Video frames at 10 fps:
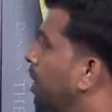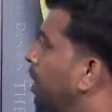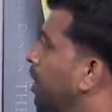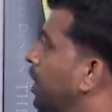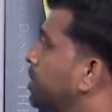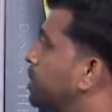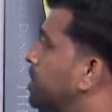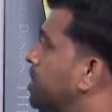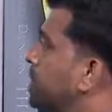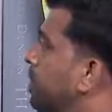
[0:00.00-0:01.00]
Need to
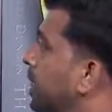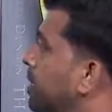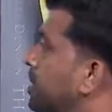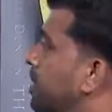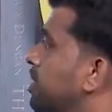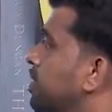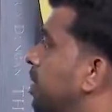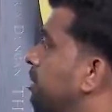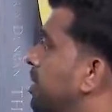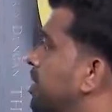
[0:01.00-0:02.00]
test the
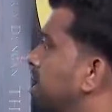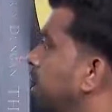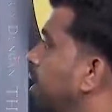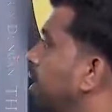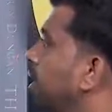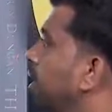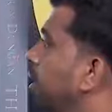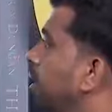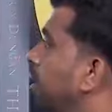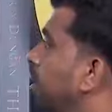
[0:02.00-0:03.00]
solvency
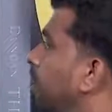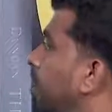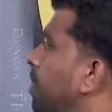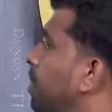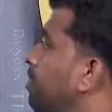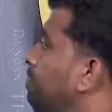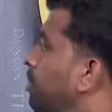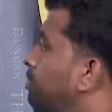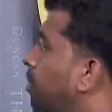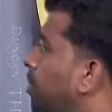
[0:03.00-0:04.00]

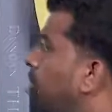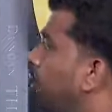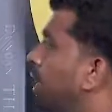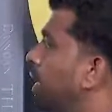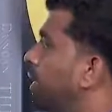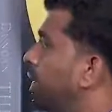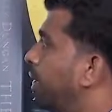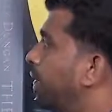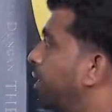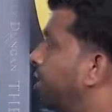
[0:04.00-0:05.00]
before
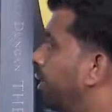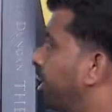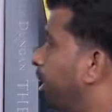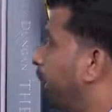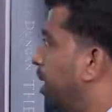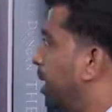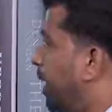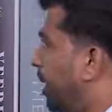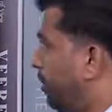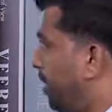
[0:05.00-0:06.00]
declaring
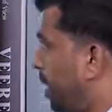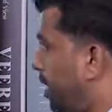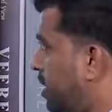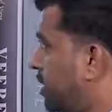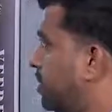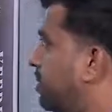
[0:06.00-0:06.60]
dividends.